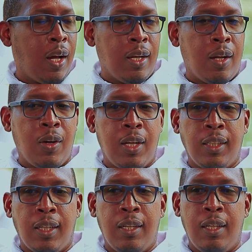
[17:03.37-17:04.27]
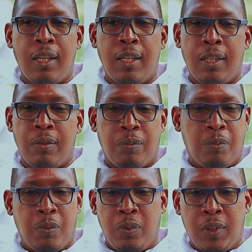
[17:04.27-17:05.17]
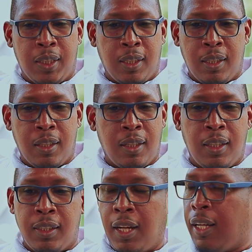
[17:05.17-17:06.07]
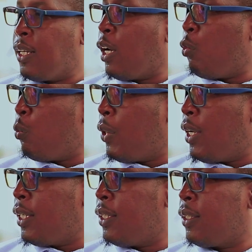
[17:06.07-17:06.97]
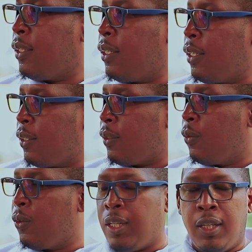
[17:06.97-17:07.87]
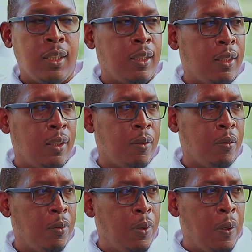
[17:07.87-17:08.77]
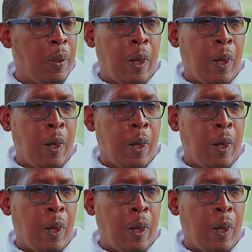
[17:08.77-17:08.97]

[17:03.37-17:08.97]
And nowadays I hear they're using things like gummy bears, cookies. Yeah.